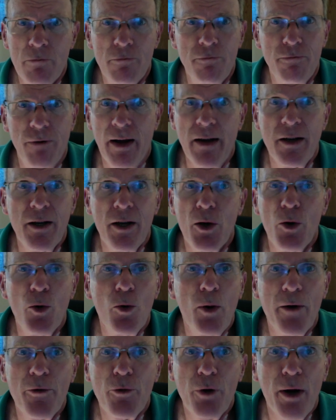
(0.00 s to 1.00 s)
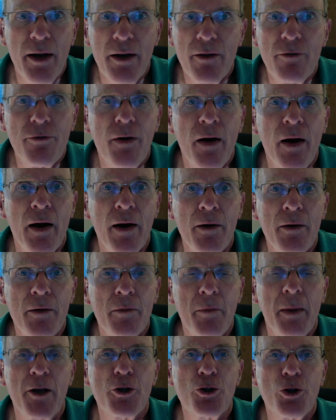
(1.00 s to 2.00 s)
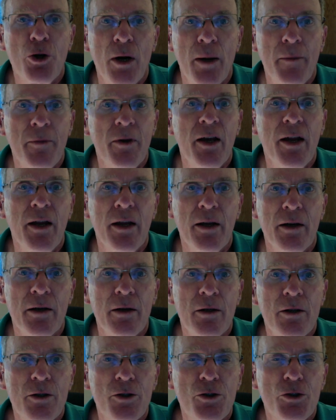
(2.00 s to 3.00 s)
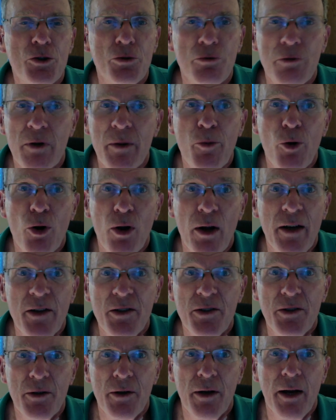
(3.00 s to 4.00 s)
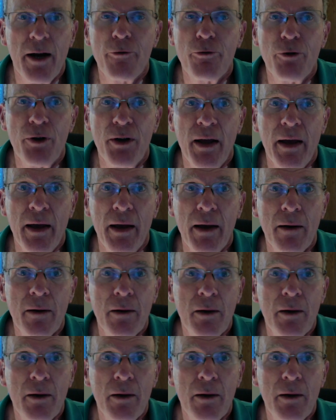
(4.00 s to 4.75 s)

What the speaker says: finding whoever I can find to make sure I'm getting cerebrolysin every day.